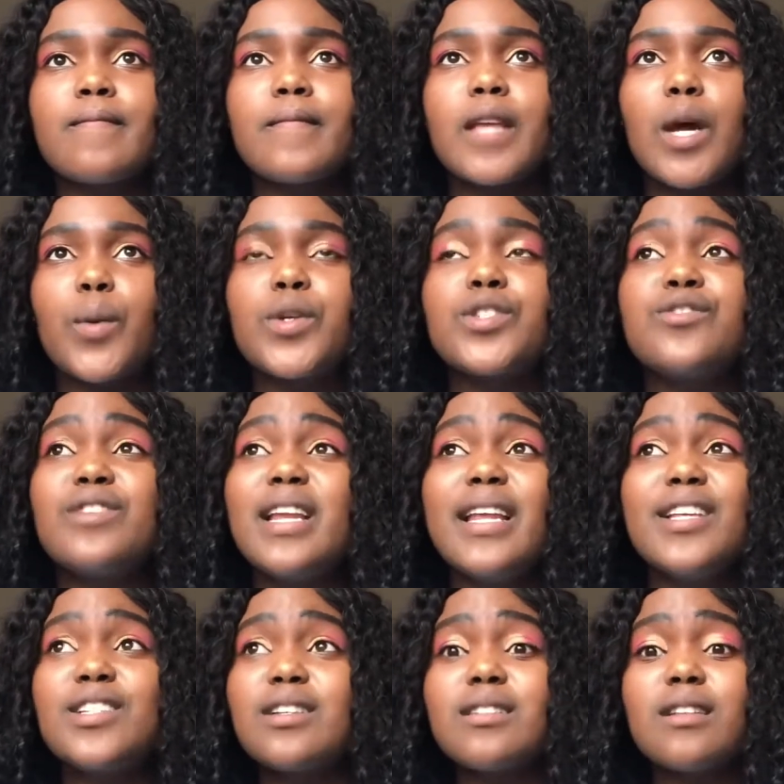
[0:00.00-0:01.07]
it was really
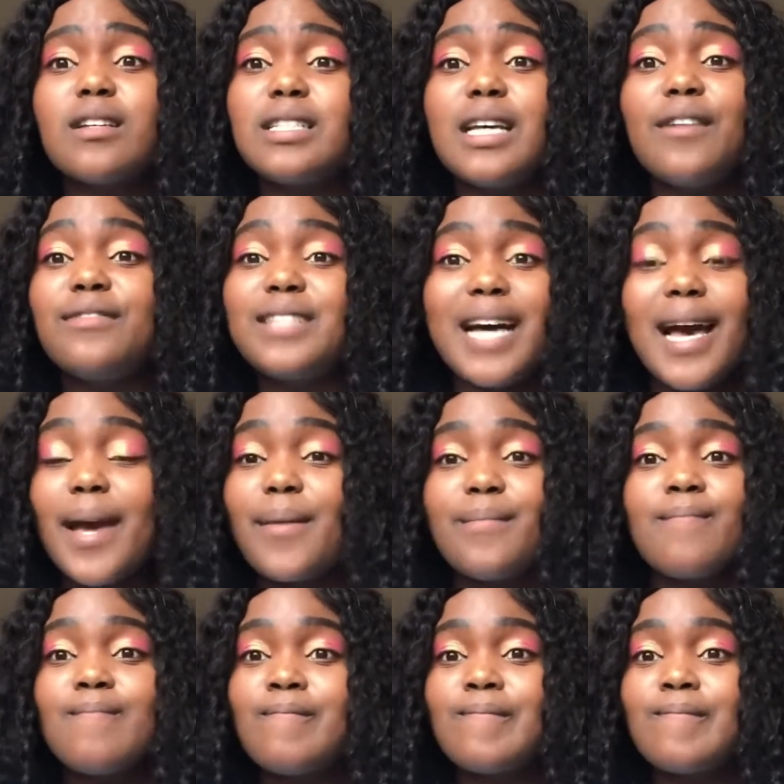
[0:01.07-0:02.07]
just a tough time,